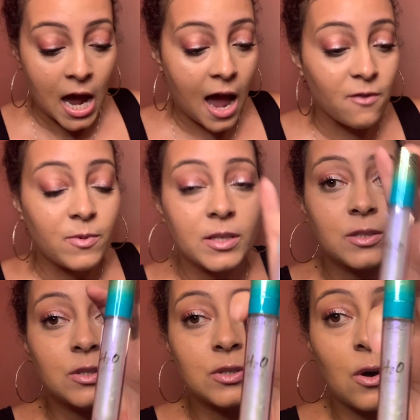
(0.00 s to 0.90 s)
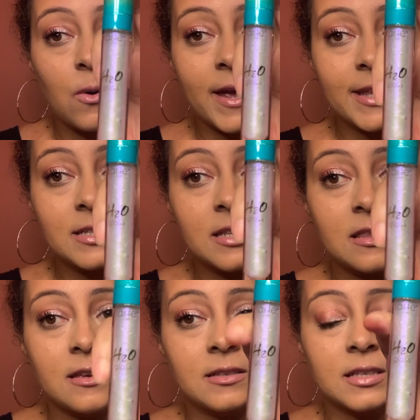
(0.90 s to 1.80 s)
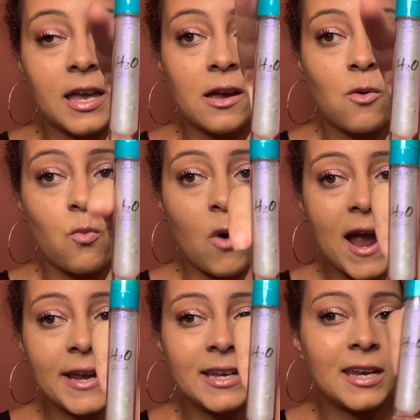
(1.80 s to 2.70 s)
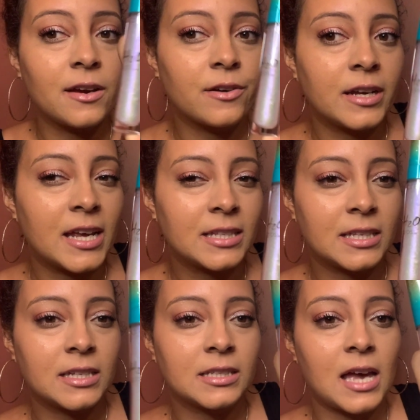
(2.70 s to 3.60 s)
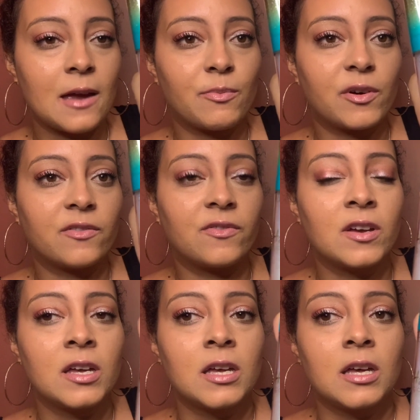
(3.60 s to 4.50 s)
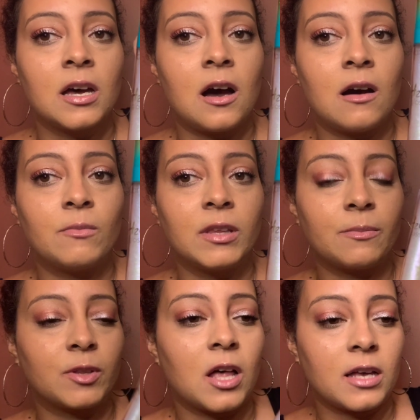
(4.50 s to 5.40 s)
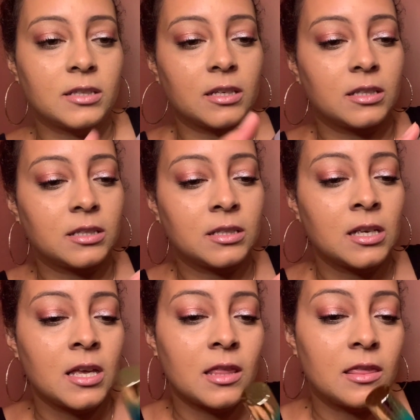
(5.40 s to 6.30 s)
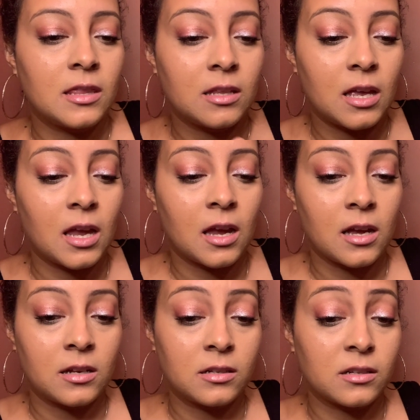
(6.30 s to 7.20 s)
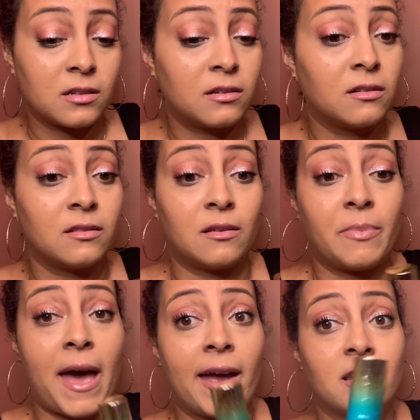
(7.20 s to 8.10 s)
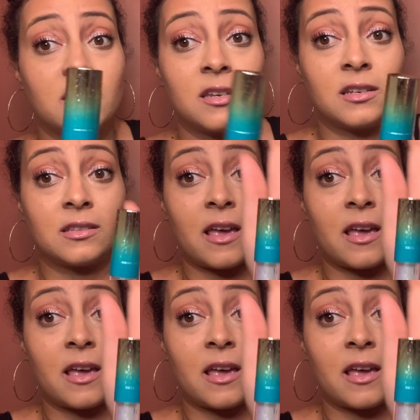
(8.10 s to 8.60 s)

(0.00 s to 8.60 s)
I've been so into these like white iridescent type of lip glosses, and the packaging is